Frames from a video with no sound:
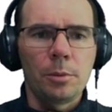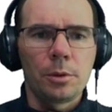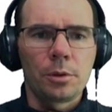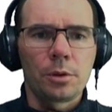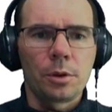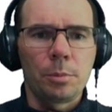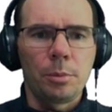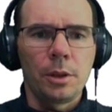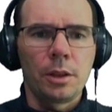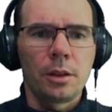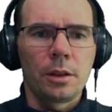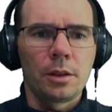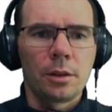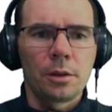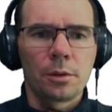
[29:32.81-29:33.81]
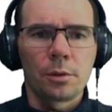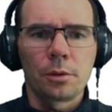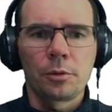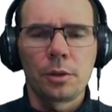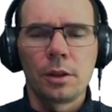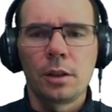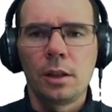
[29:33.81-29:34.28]
to split it in sort of
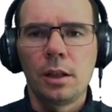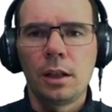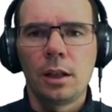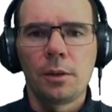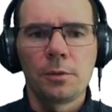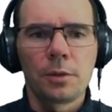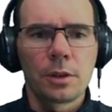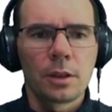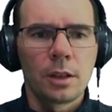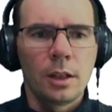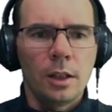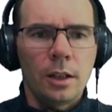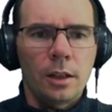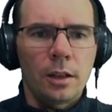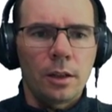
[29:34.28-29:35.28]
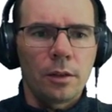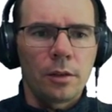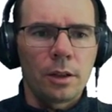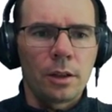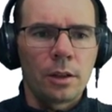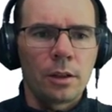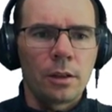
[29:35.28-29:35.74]
in halves, and
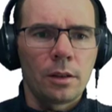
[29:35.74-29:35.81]
then